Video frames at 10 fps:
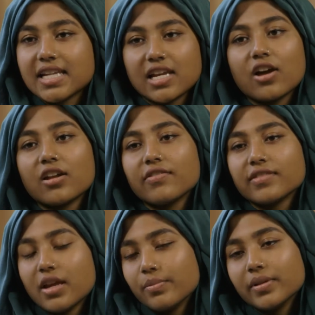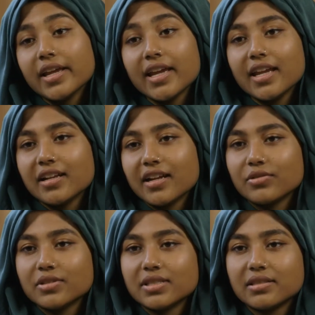I got off that plane, I
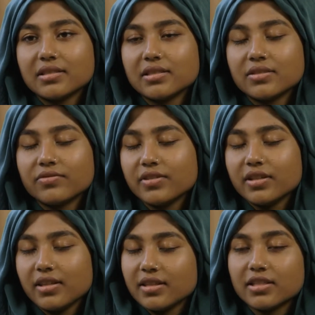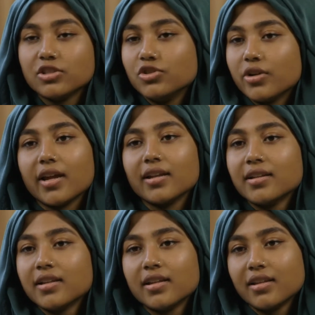was feeling this dread.
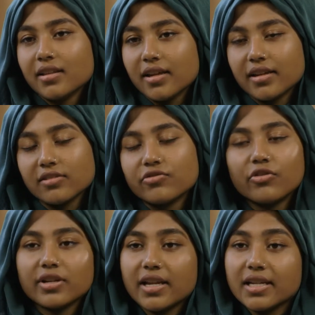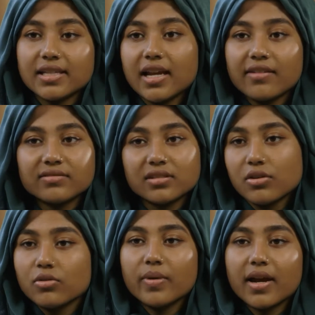Like, in 4 days I have to
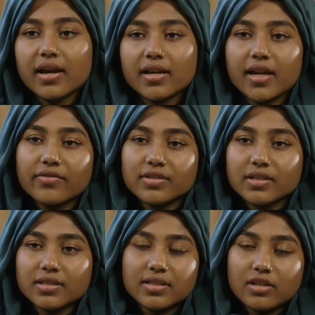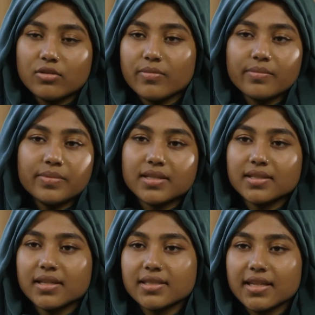go back, I have to continue my
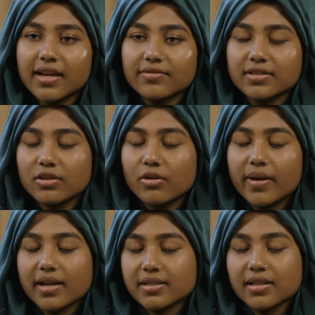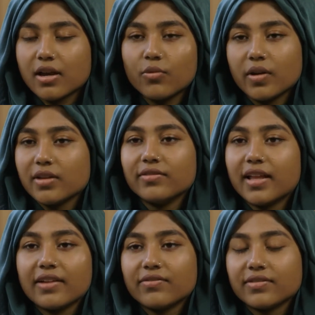PSETs, I have to go back to that way of
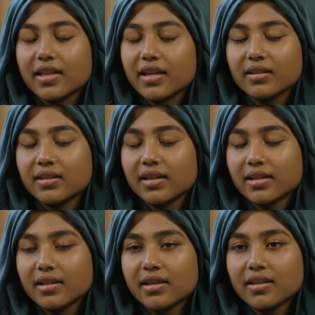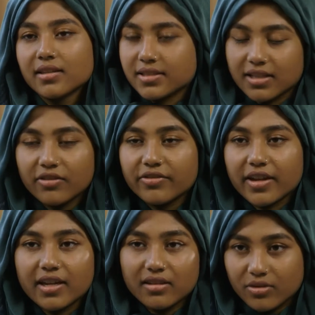life, that like the
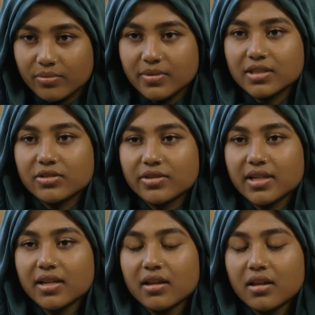self-hate, the misery.